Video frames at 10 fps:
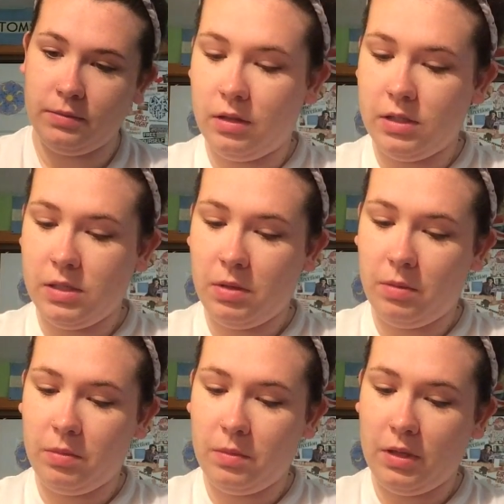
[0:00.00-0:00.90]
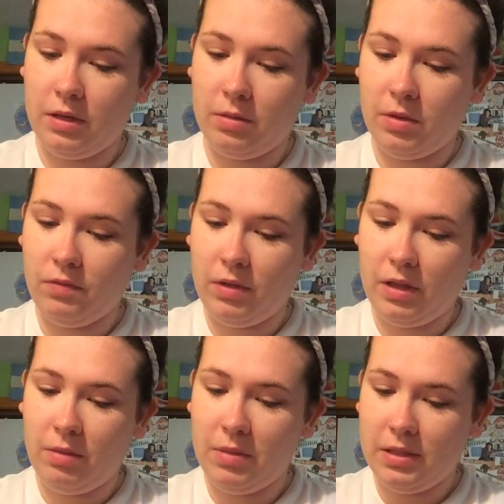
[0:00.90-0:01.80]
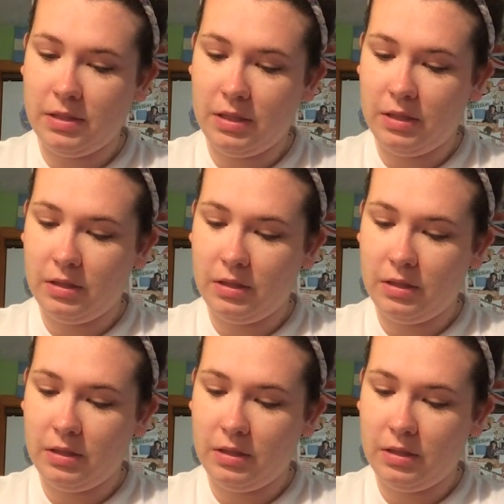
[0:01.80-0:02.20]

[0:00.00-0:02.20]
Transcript: This is probably gonna be really messy.